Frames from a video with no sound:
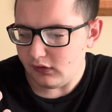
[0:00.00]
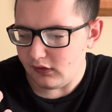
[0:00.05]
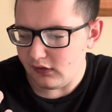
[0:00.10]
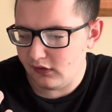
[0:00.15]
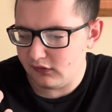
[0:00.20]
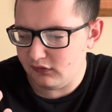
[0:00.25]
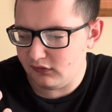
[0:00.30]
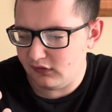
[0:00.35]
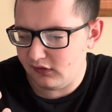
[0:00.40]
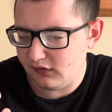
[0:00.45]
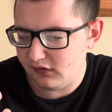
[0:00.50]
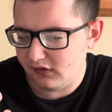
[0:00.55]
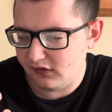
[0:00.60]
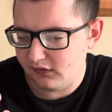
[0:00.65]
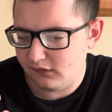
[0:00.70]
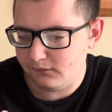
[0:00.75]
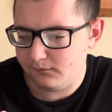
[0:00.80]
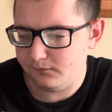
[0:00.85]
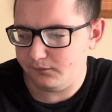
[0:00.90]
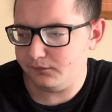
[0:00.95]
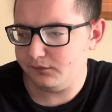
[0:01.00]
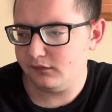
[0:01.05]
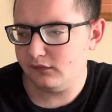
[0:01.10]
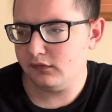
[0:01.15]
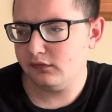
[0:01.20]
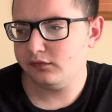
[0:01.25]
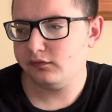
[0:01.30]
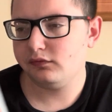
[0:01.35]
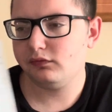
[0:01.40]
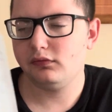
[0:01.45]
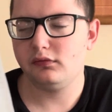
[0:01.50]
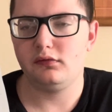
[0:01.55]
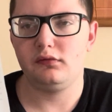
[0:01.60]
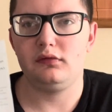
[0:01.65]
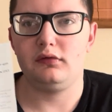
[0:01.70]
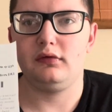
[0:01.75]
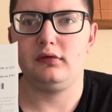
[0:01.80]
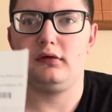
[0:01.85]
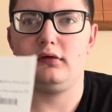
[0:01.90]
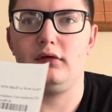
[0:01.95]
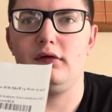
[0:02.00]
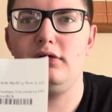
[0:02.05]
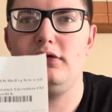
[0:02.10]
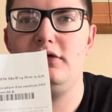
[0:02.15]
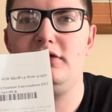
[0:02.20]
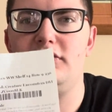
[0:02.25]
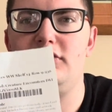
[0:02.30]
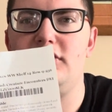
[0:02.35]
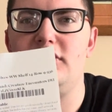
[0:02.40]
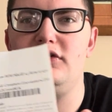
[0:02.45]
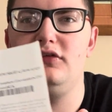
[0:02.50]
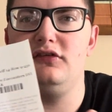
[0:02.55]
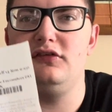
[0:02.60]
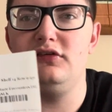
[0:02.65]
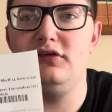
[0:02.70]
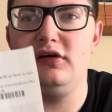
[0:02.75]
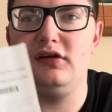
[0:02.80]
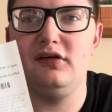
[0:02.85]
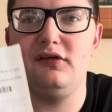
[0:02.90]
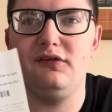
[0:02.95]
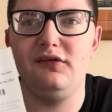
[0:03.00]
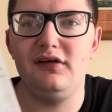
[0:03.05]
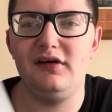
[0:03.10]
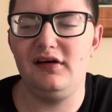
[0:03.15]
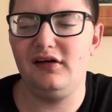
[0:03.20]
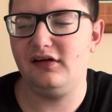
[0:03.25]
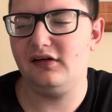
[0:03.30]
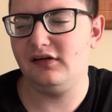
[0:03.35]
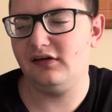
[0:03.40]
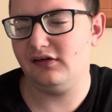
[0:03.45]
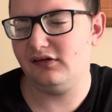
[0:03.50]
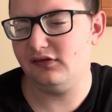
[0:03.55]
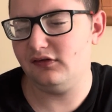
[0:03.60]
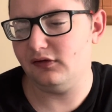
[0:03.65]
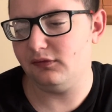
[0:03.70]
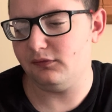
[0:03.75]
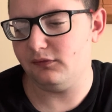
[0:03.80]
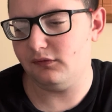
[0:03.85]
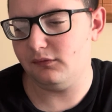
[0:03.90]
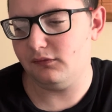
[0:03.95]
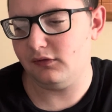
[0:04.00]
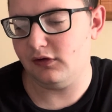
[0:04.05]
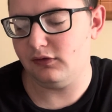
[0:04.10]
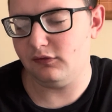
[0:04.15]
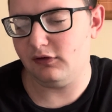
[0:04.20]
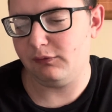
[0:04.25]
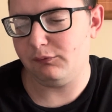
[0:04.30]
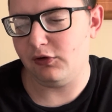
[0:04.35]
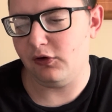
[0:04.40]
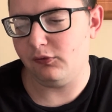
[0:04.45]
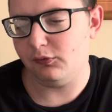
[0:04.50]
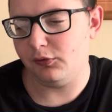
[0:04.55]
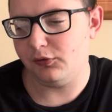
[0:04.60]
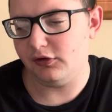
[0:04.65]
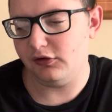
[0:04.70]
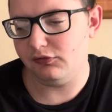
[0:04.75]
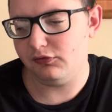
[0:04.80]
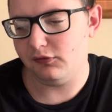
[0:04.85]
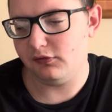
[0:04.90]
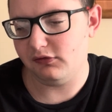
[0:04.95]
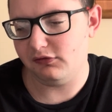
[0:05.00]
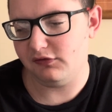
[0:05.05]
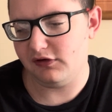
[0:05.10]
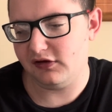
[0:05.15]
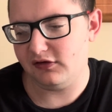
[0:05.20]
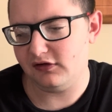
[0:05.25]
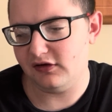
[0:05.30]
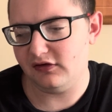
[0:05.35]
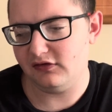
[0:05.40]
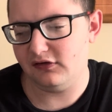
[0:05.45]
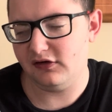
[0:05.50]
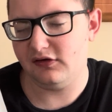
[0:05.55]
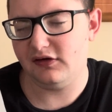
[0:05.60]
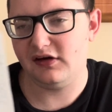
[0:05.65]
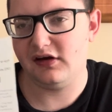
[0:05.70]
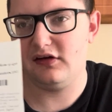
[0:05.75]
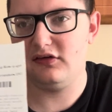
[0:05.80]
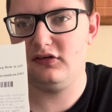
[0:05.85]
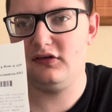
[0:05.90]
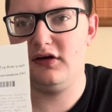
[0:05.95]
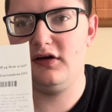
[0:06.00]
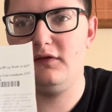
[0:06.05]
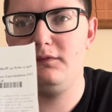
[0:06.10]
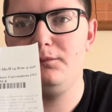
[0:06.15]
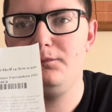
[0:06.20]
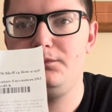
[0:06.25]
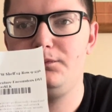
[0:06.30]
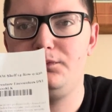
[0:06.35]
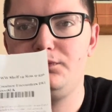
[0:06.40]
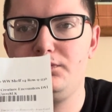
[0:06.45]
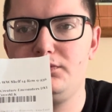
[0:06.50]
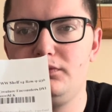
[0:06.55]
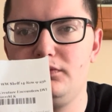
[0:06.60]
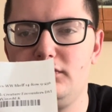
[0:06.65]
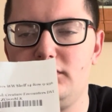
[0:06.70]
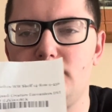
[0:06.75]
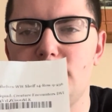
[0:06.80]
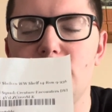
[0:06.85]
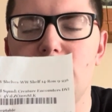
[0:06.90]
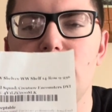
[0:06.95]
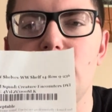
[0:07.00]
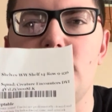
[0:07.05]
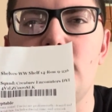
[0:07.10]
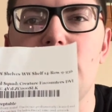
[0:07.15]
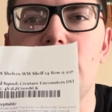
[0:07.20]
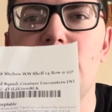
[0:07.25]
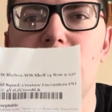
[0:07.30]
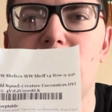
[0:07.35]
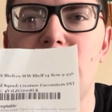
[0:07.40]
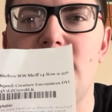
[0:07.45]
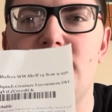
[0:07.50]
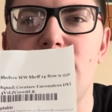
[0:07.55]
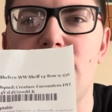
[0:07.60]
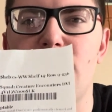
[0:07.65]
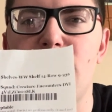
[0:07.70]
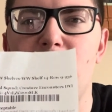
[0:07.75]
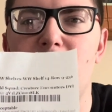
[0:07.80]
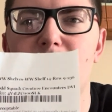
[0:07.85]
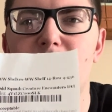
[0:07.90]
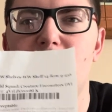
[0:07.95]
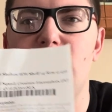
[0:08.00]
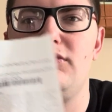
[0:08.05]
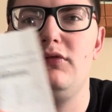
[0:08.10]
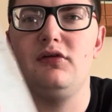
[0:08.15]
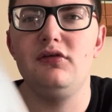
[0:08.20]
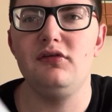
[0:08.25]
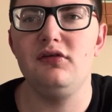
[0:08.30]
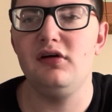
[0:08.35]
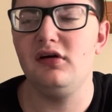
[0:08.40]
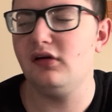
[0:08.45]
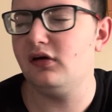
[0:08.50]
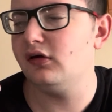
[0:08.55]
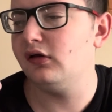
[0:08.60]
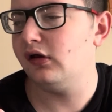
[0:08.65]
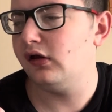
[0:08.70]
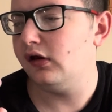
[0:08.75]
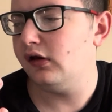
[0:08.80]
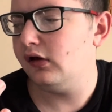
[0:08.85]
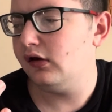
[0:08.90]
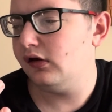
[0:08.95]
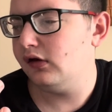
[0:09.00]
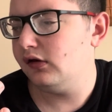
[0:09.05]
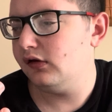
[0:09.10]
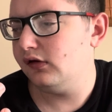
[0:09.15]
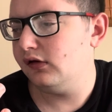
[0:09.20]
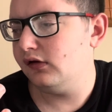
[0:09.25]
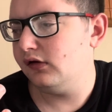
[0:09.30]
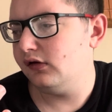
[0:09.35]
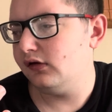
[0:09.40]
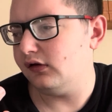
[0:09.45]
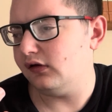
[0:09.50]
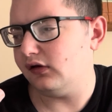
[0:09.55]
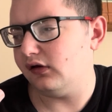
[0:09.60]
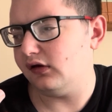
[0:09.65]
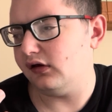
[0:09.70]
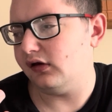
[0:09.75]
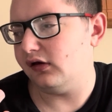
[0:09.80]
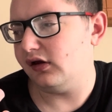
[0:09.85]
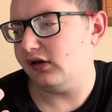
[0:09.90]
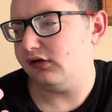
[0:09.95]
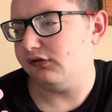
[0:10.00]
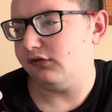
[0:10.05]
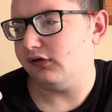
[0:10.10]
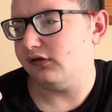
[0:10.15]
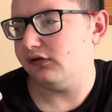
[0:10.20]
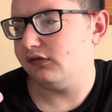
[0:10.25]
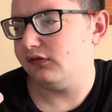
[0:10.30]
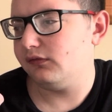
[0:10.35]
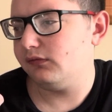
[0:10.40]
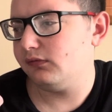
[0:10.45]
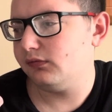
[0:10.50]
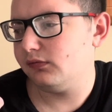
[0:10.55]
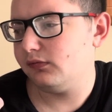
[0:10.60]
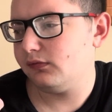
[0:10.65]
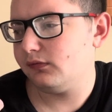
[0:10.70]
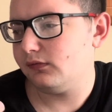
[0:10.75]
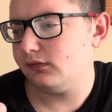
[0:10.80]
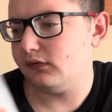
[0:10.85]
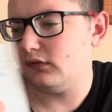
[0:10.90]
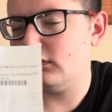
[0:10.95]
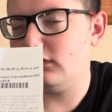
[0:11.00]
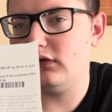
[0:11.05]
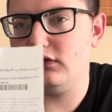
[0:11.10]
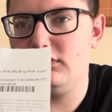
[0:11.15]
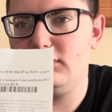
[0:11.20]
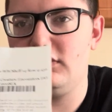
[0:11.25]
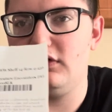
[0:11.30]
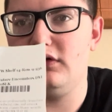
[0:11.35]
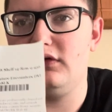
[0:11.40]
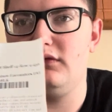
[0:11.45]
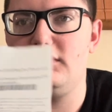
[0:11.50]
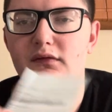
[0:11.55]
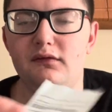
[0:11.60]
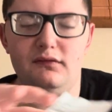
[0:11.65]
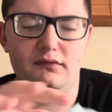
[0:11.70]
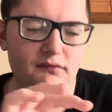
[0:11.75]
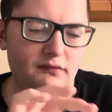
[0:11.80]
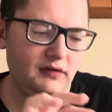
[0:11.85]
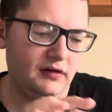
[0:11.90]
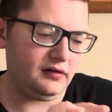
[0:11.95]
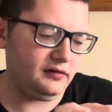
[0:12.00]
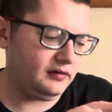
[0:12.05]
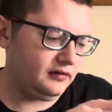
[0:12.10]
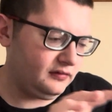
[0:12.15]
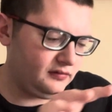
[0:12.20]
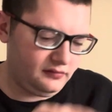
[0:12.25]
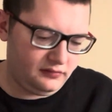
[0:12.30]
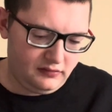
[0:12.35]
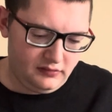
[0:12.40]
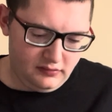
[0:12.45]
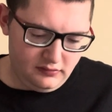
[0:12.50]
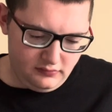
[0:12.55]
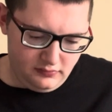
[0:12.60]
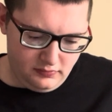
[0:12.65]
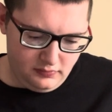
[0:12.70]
So yeah, and it says Gina Way on it because my mom ordered it for me Valentine's Day, like I said, and that's my mom's name is Gina. Anyways, so yeah, that's that.